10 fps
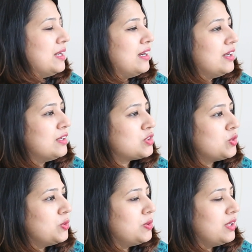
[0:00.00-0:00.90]

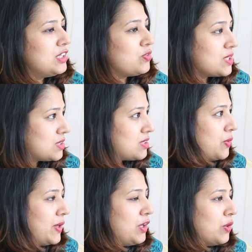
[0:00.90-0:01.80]
So it
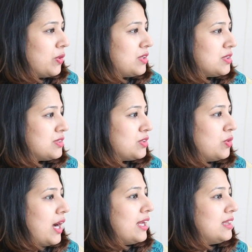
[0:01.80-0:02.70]
was going good.
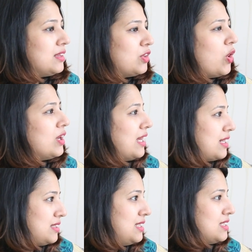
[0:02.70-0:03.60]
So I thought
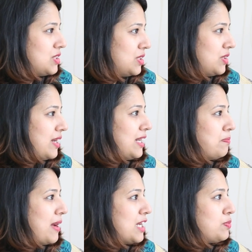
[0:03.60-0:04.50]
that he's the
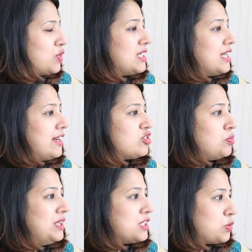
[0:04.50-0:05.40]
right match because he
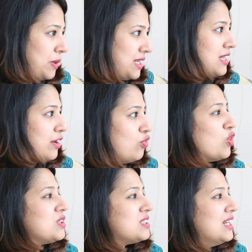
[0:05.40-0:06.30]
gives me the space I
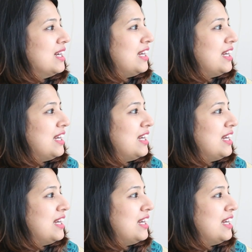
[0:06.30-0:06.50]
want.